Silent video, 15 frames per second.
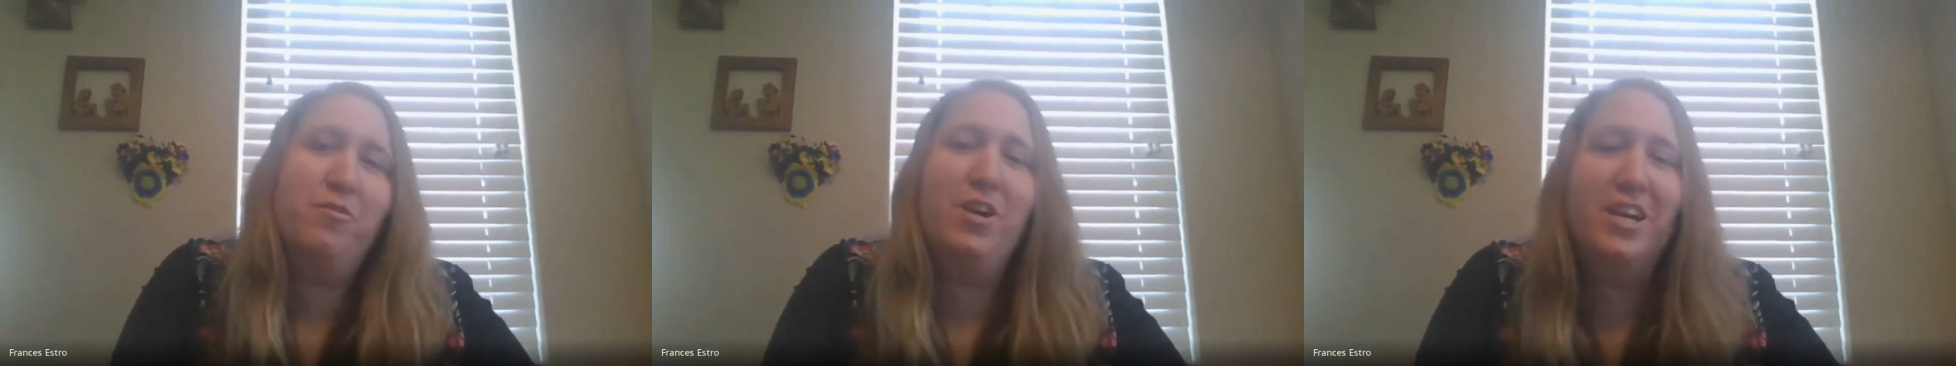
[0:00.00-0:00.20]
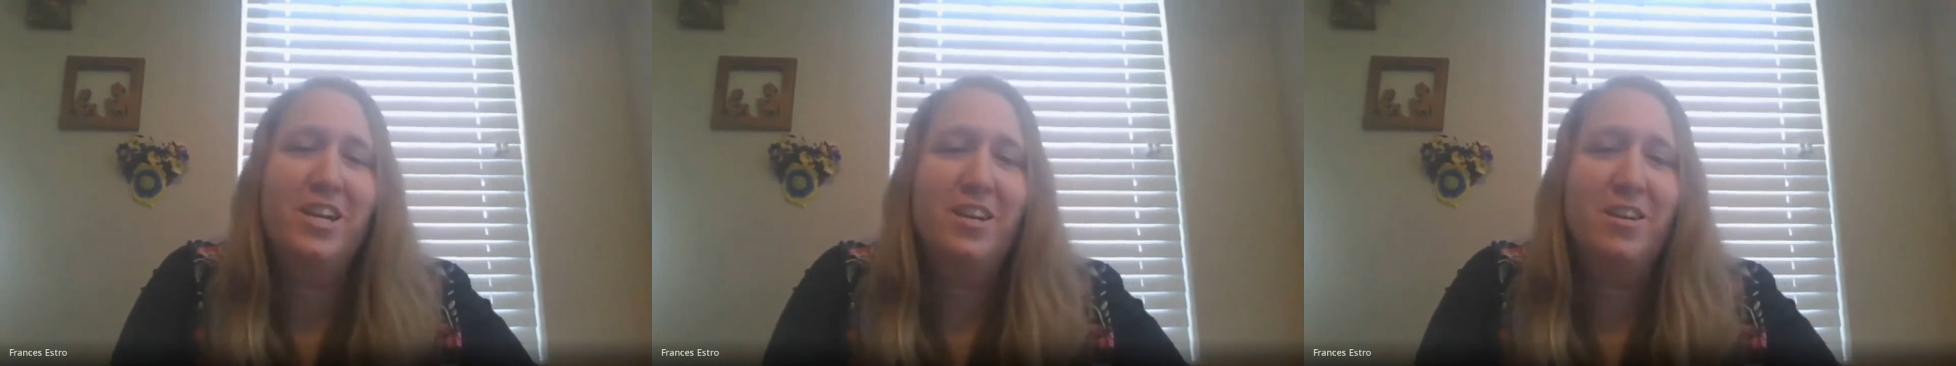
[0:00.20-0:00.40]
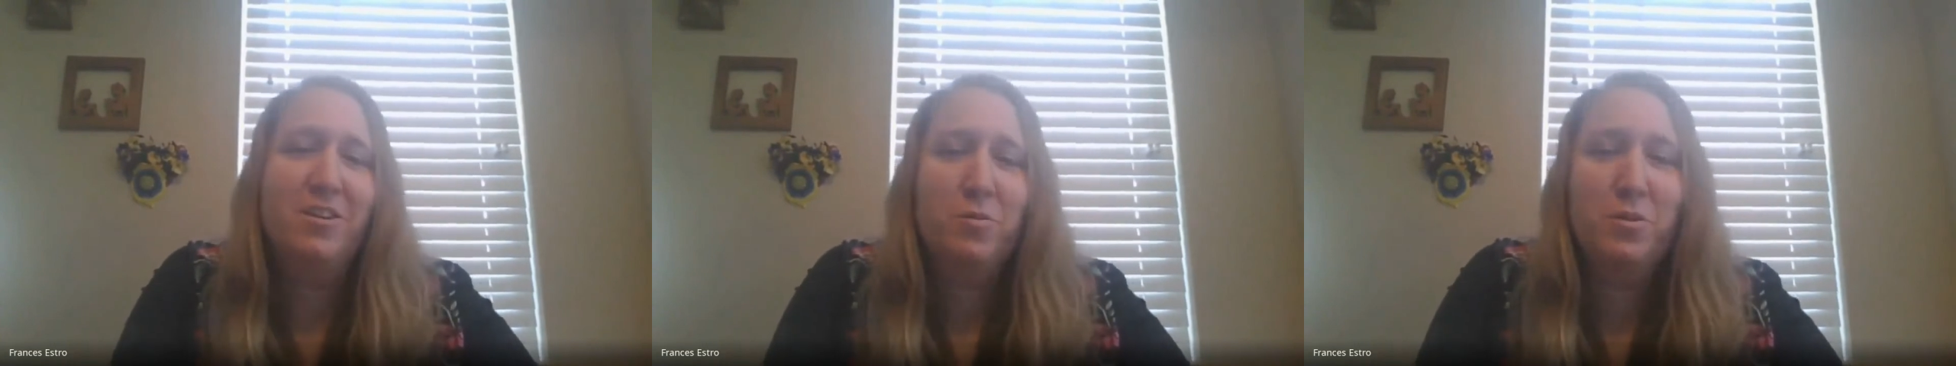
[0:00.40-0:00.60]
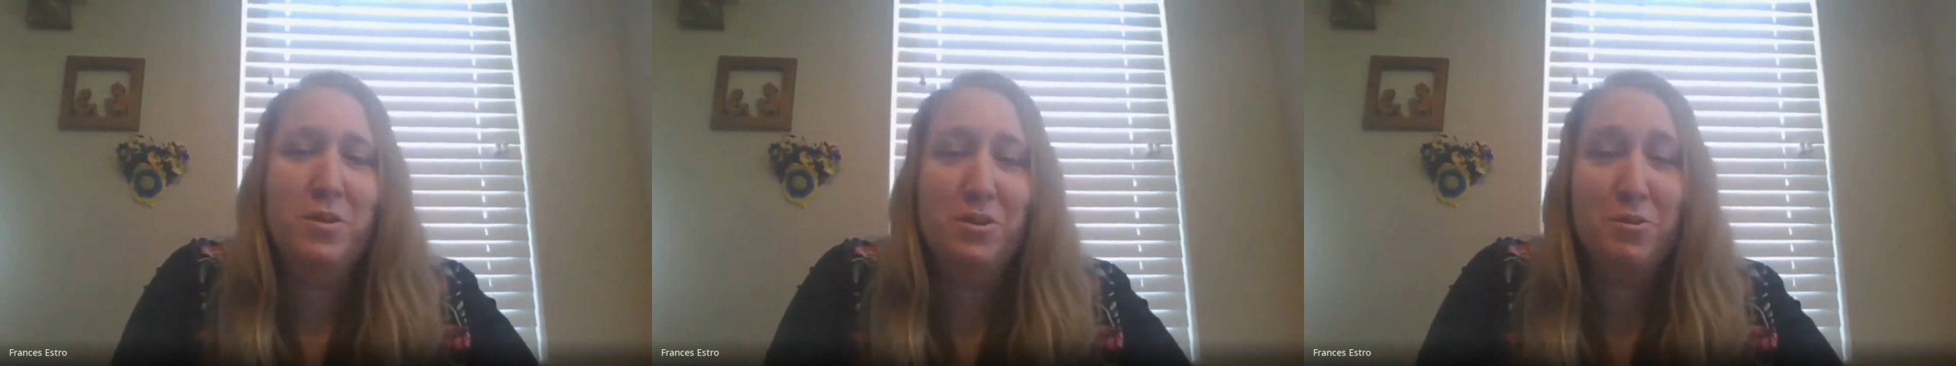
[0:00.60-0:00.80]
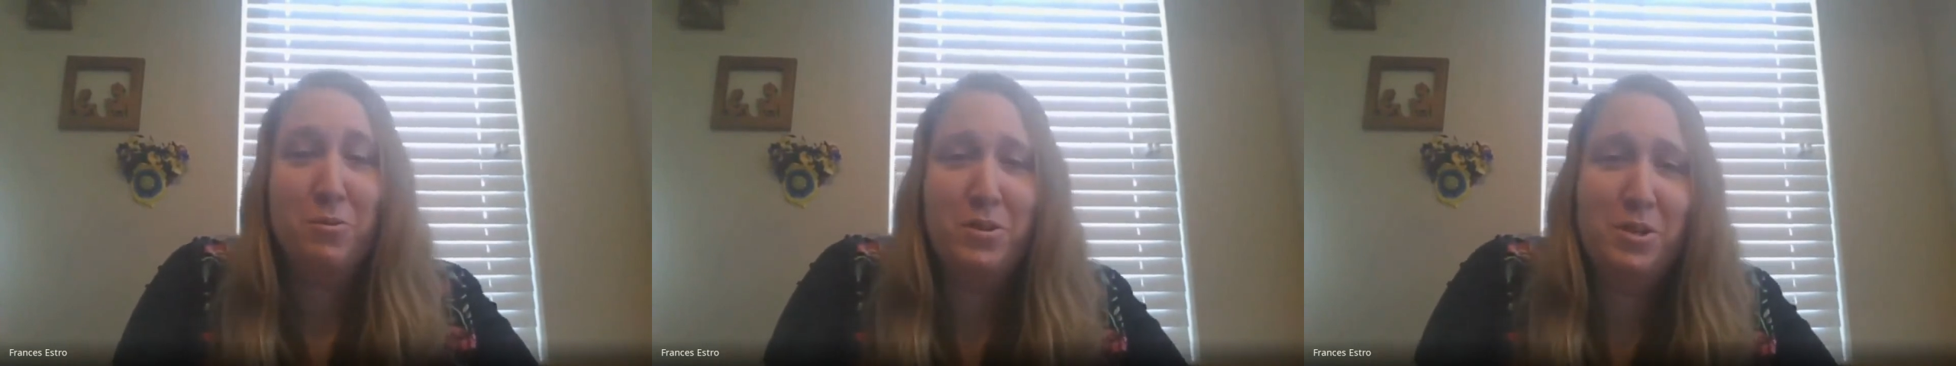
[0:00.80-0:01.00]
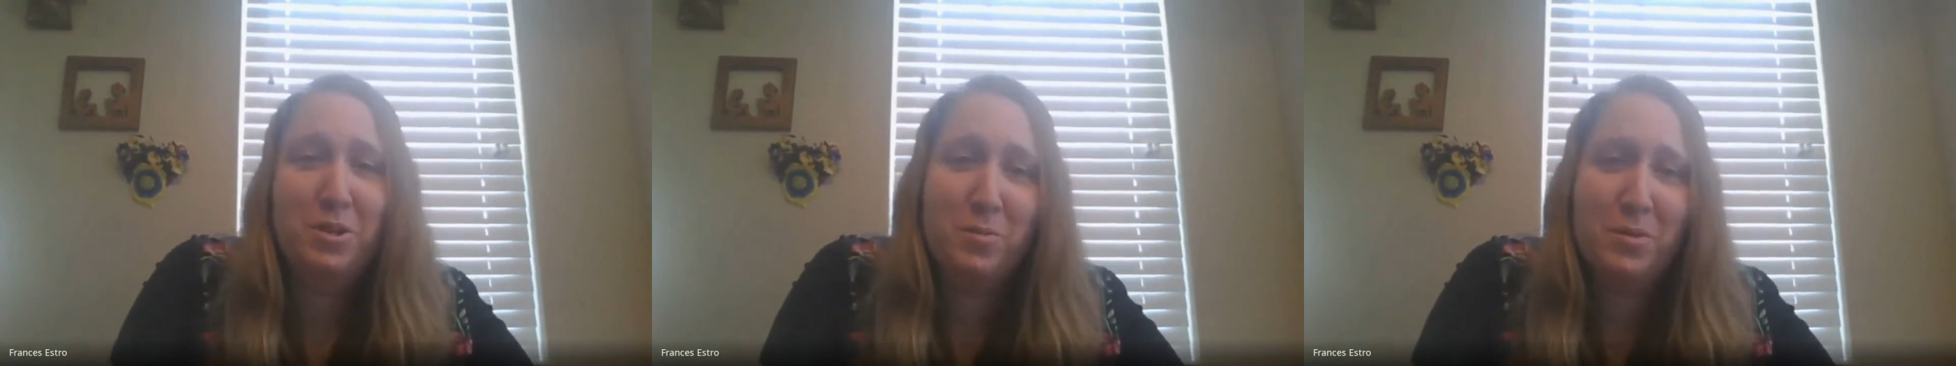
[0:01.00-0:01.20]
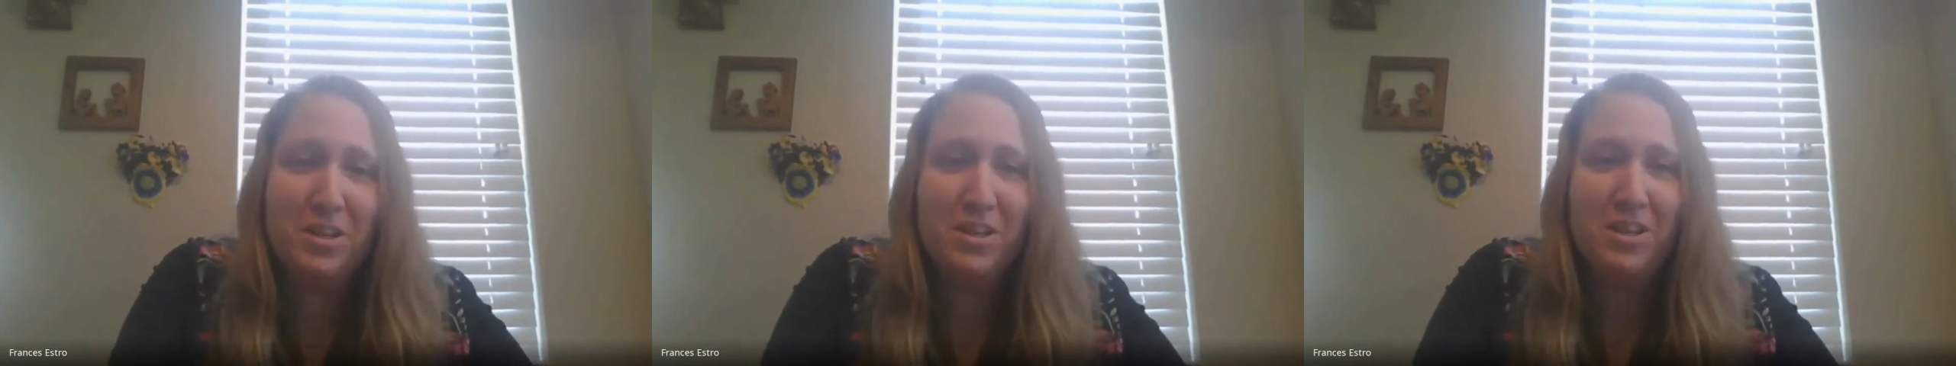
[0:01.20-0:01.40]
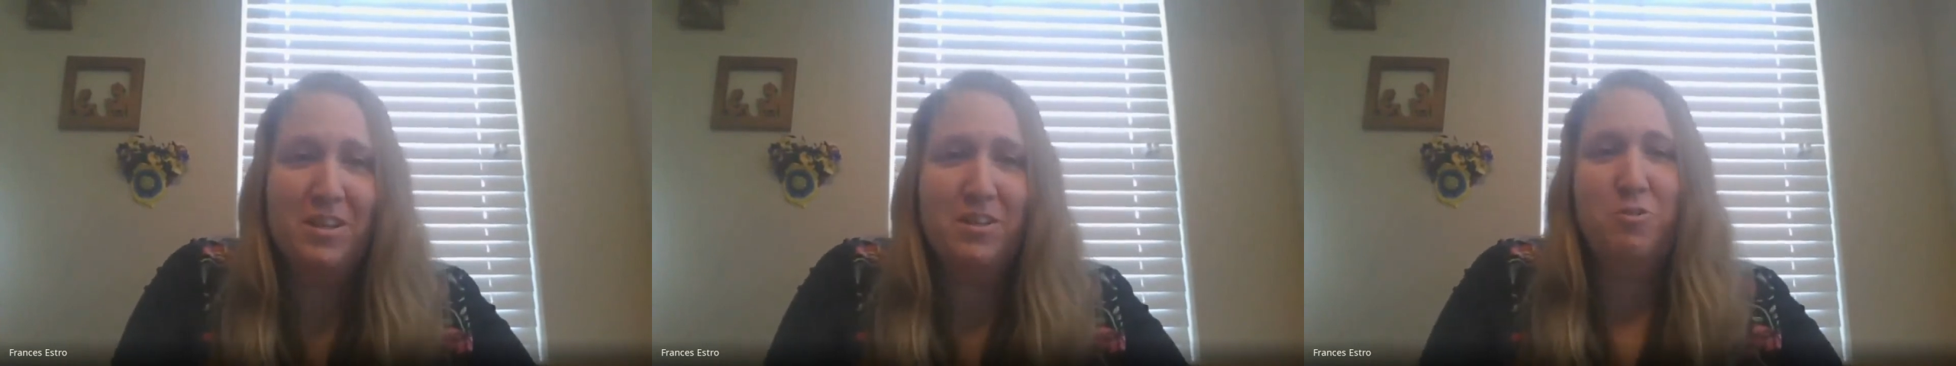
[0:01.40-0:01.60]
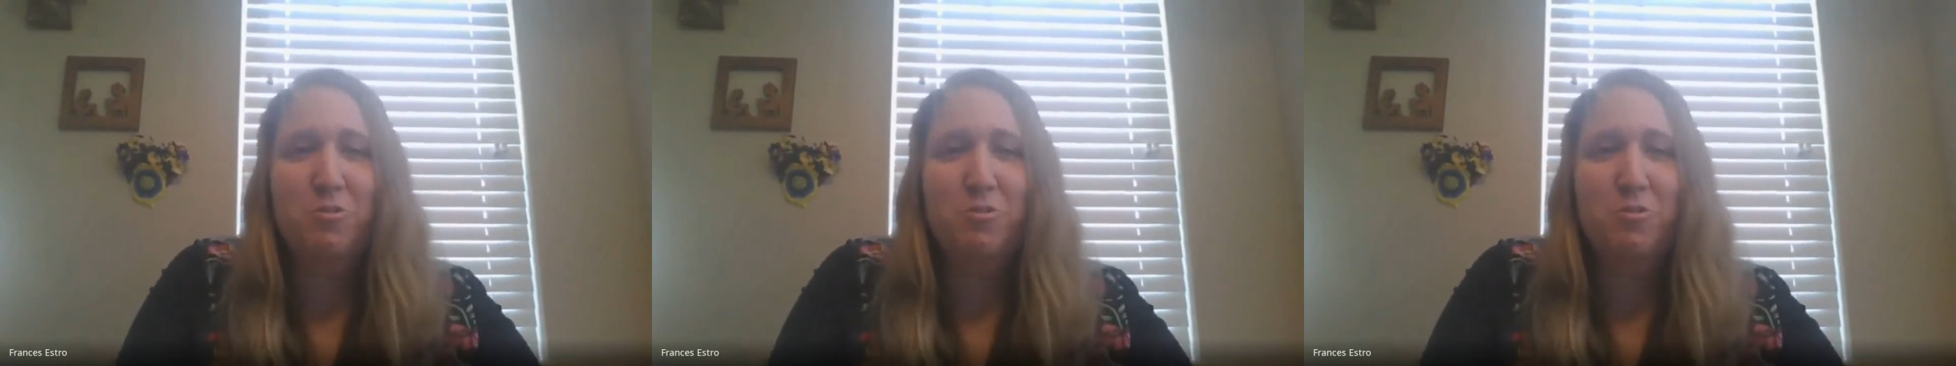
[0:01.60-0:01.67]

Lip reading: Fridays, we are going to be